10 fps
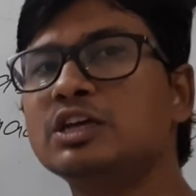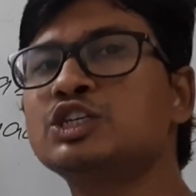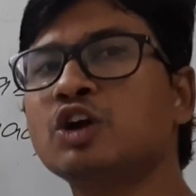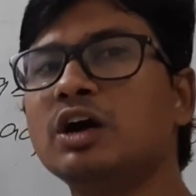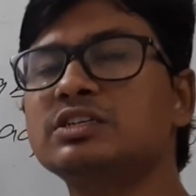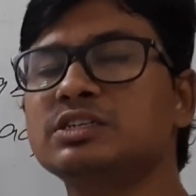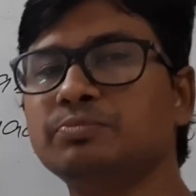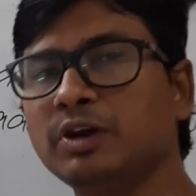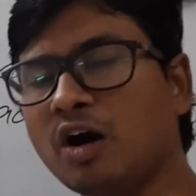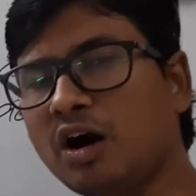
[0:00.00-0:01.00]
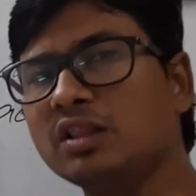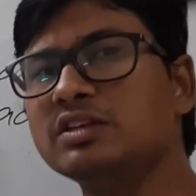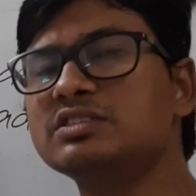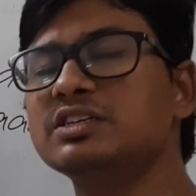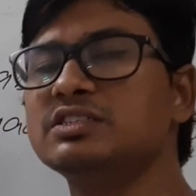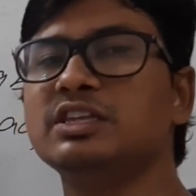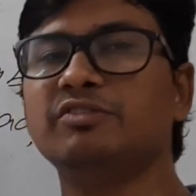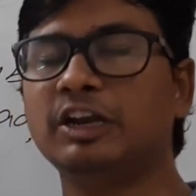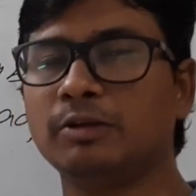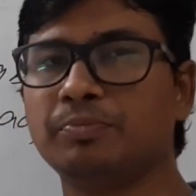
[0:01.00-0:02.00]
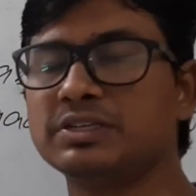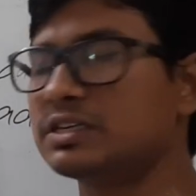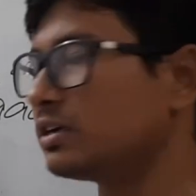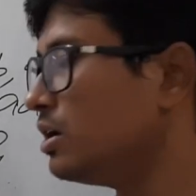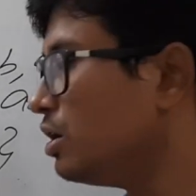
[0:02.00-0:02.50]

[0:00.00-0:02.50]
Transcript: start symbol, all these things they will represent.